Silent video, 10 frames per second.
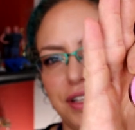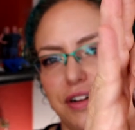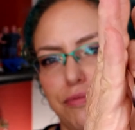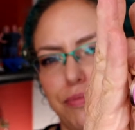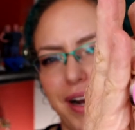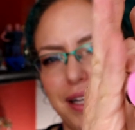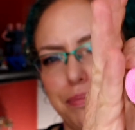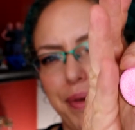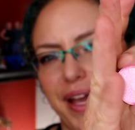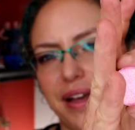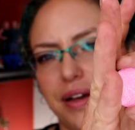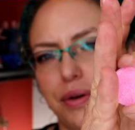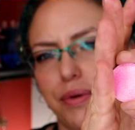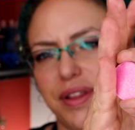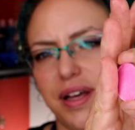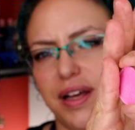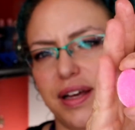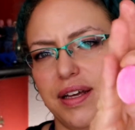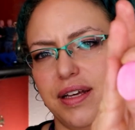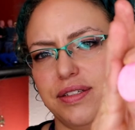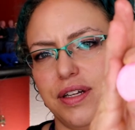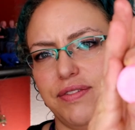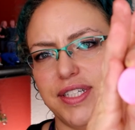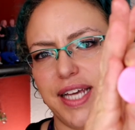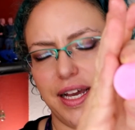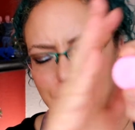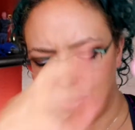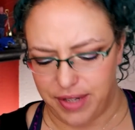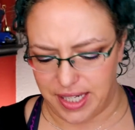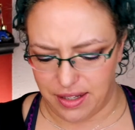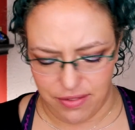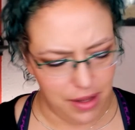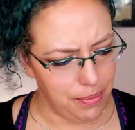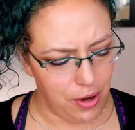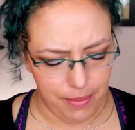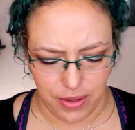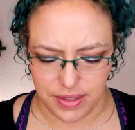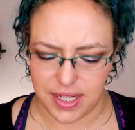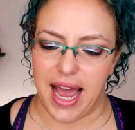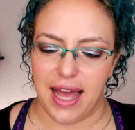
sort of bright pink with a, a sort of a tangerine flip almost.